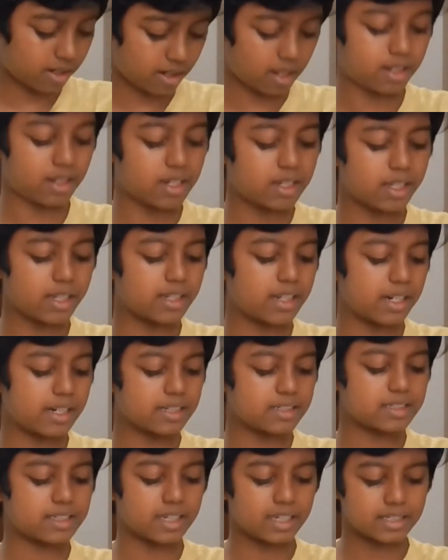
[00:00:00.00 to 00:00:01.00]
another thing
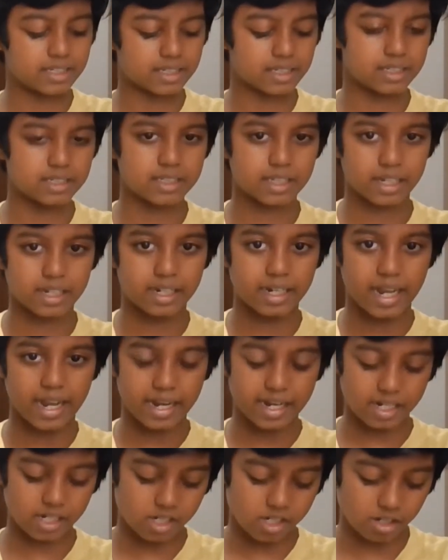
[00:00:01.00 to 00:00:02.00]
that it says is in
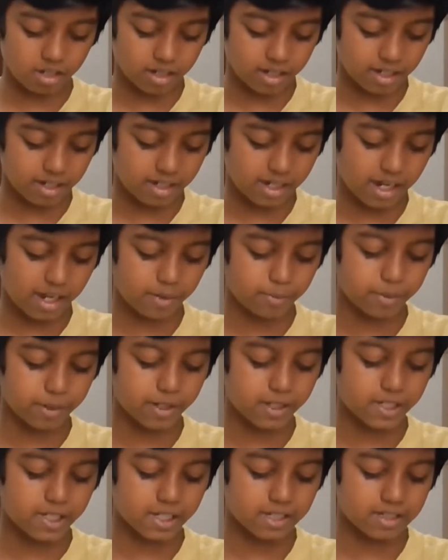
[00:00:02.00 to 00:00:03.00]
ancient India
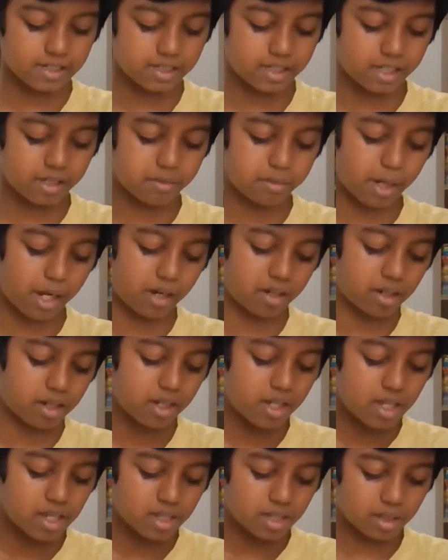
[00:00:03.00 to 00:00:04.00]
we can see about
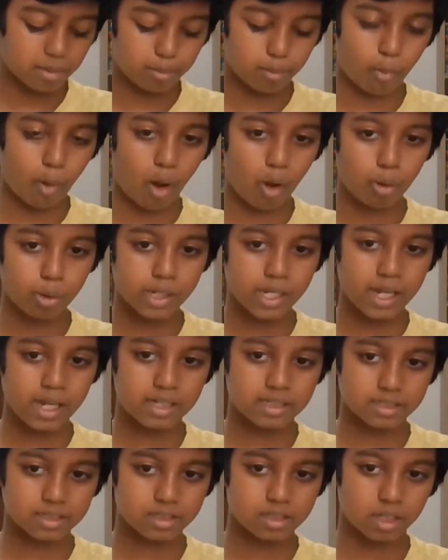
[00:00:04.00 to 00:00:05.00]
the
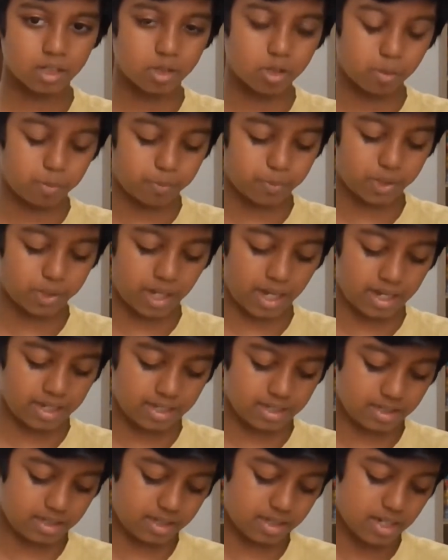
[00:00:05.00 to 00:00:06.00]
Mauryas, the
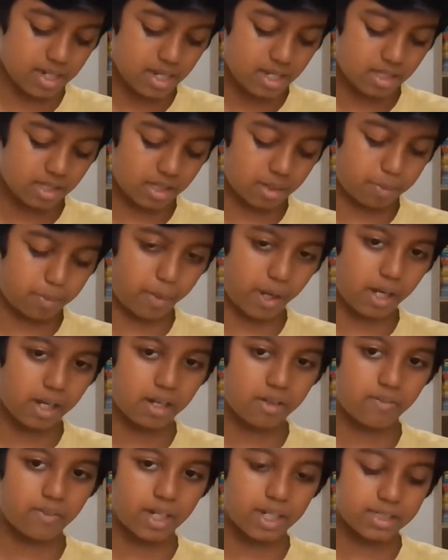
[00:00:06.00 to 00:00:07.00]
Guptas, the
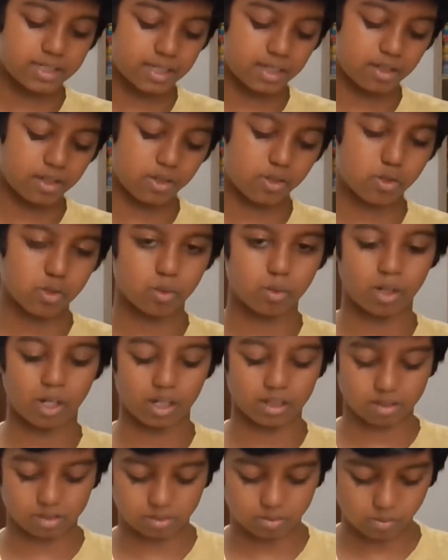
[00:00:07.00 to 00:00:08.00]
Pallavas, and the
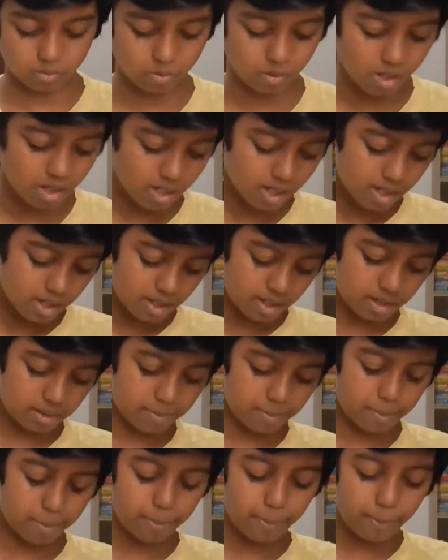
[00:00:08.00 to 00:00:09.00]
Cholas too.
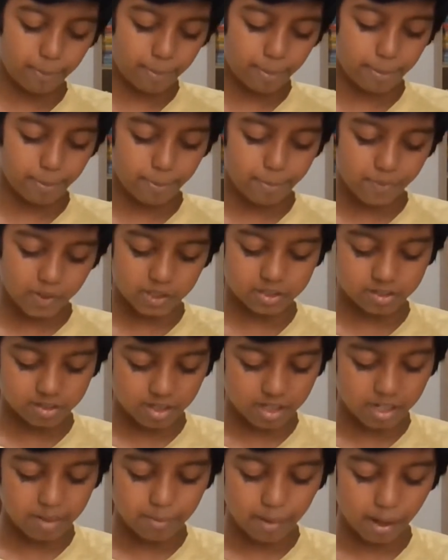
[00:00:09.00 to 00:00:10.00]

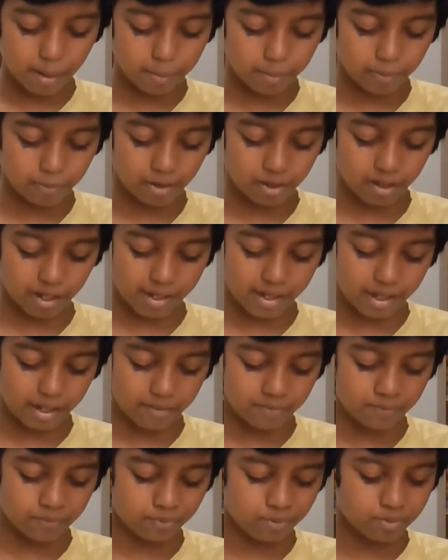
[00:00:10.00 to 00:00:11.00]
Personally, I
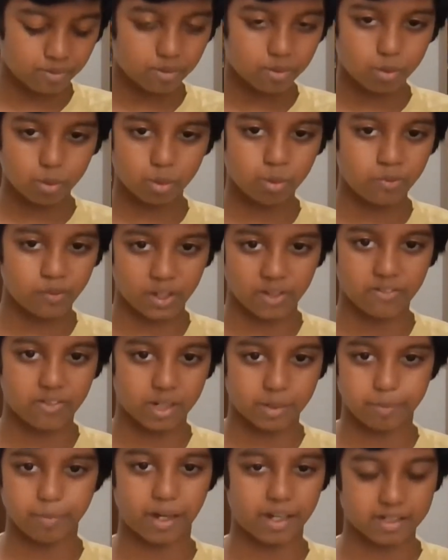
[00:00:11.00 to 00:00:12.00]
have two
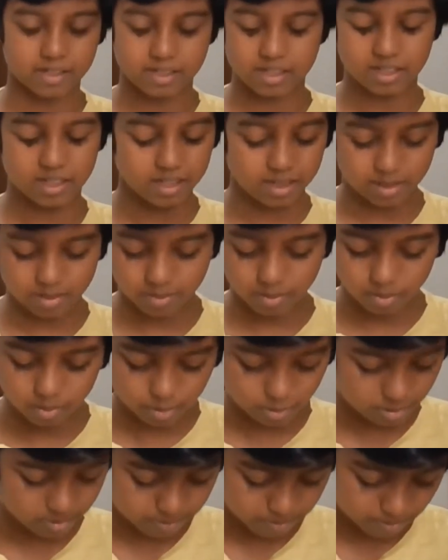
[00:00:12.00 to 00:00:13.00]
favorite parts in this
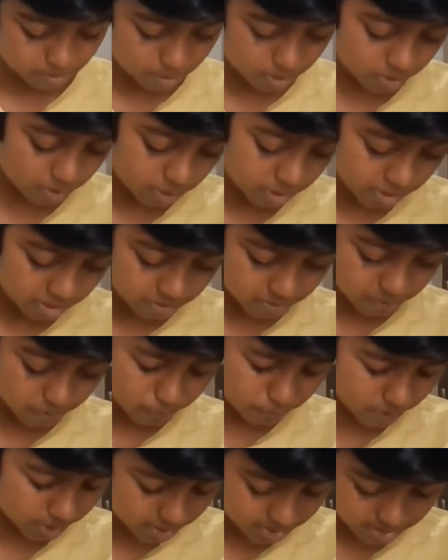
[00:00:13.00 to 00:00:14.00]
whole book.
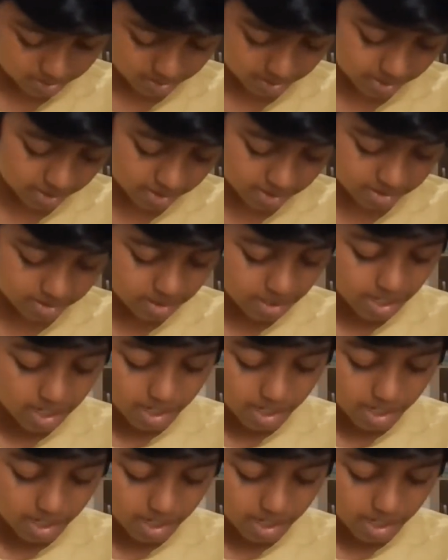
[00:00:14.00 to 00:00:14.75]
First is